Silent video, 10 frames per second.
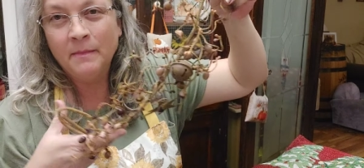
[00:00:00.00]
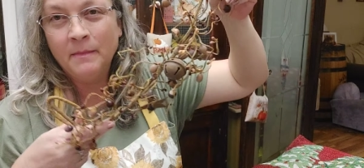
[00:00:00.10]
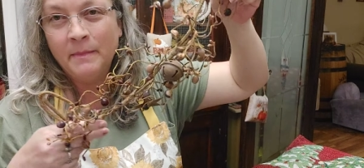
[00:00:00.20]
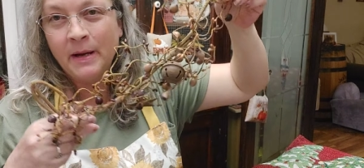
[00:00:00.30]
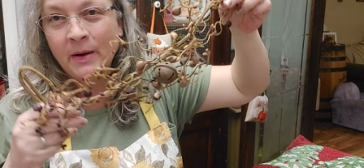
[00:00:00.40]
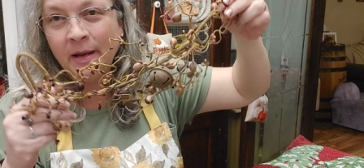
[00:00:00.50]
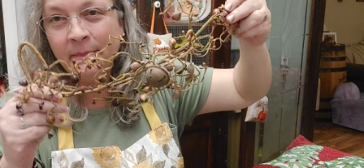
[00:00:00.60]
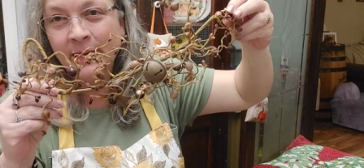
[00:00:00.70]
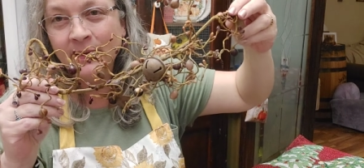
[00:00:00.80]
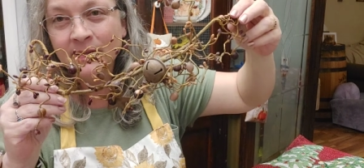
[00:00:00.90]
Berry
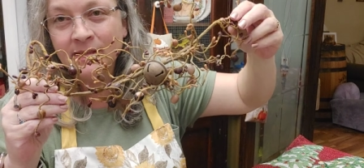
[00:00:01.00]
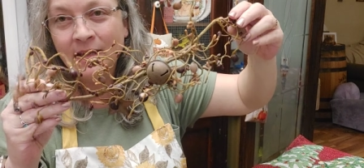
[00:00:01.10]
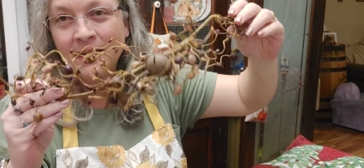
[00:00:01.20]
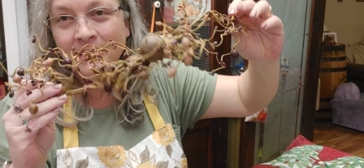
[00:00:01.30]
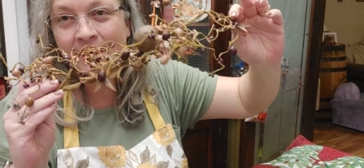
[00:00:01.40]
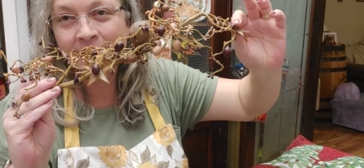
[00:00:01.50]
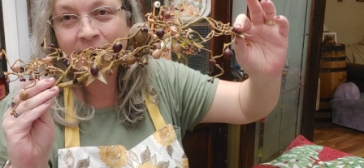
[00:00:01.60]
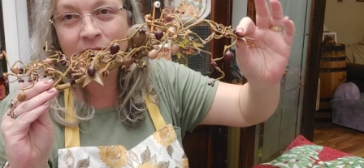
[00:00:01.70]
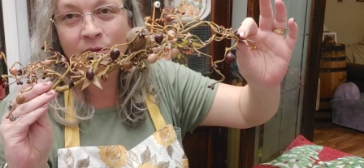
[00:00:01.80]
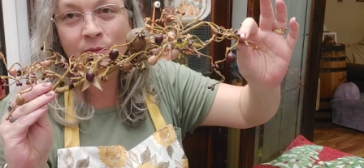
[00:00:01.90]
Bell set that
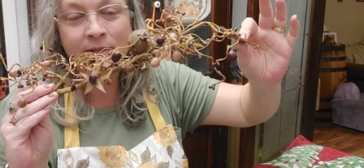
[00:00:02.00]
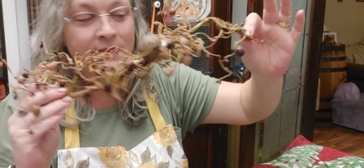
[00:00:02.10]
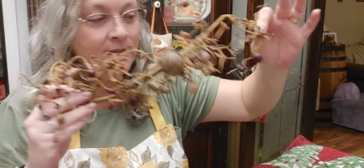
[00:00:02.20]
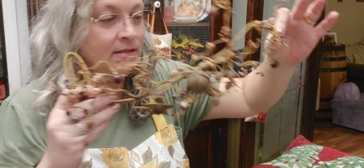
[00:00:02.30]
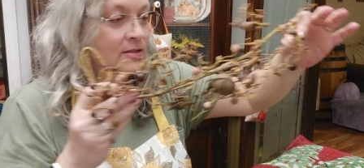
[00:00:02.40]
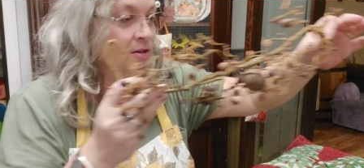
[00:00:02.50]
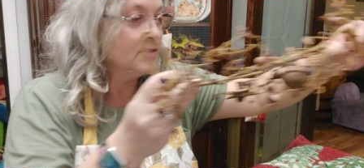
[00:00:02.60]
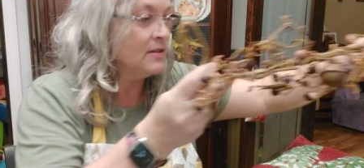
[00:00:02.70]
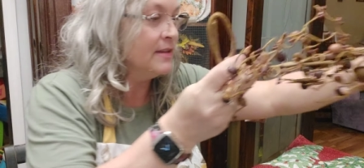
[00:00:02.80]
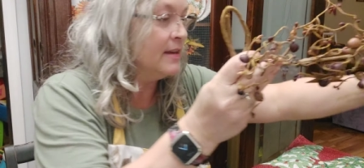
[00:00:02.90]
has little rustic
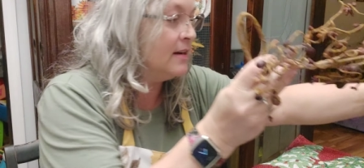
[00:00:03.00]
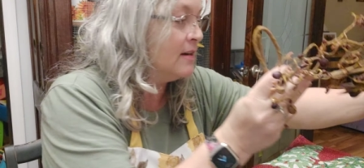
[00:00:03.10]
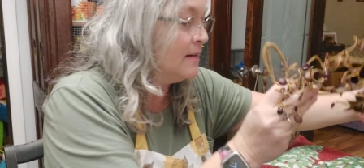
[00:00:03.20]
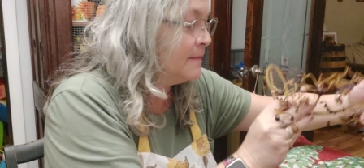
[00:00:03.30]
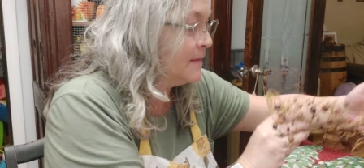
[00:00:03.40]
stars on there.